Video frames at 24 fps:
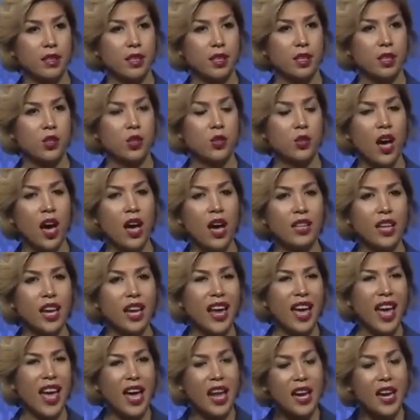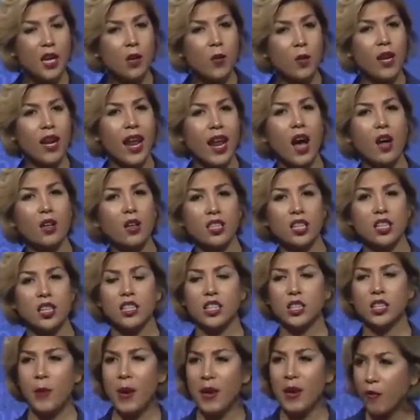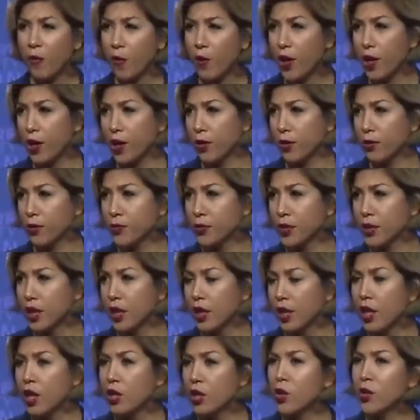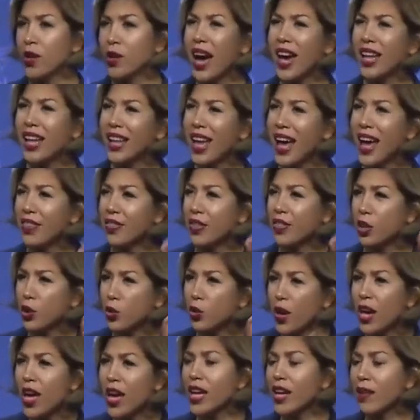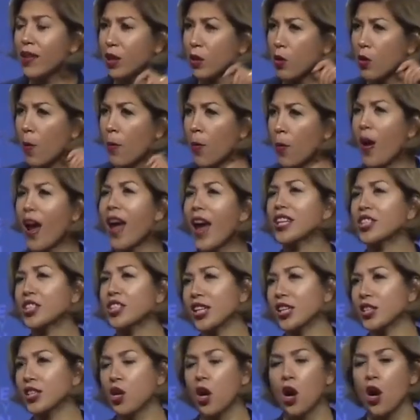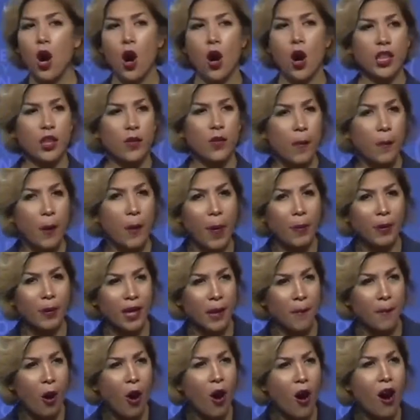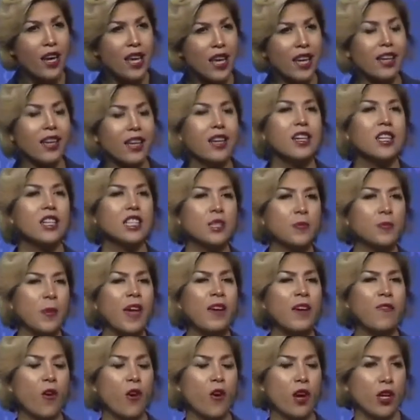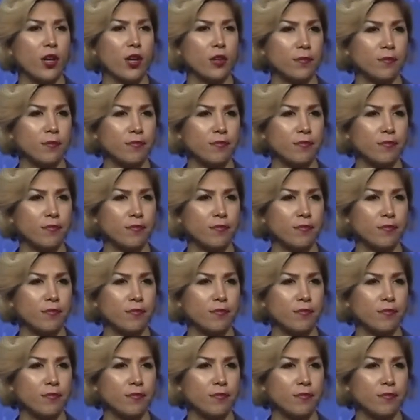Do not let anyone else speak for you. Do not let the greed of the corporations or the Republican Party speak for you.